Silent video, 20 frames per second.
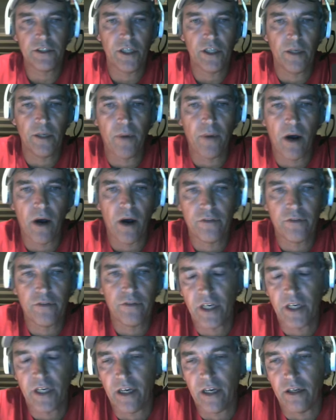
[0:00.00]
tip
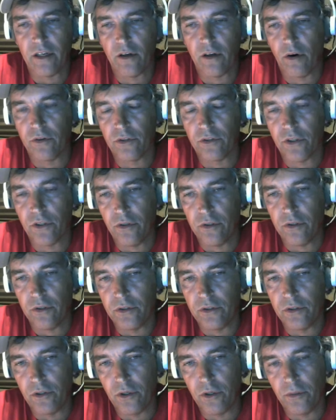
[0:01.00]
offset, or do
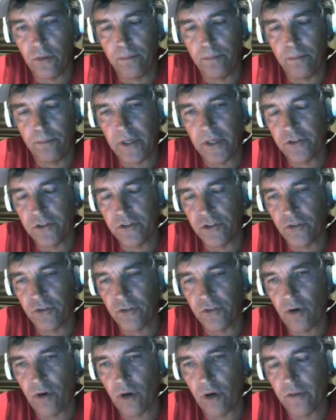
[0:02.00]
you bend your
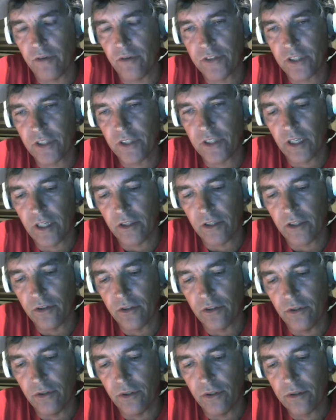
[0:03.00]
own offset in the
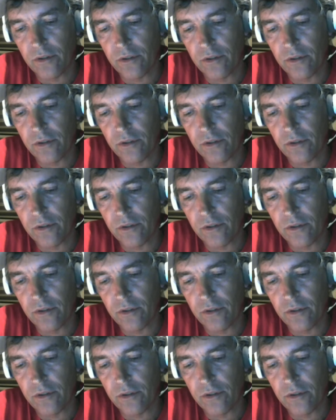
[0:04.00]
hook?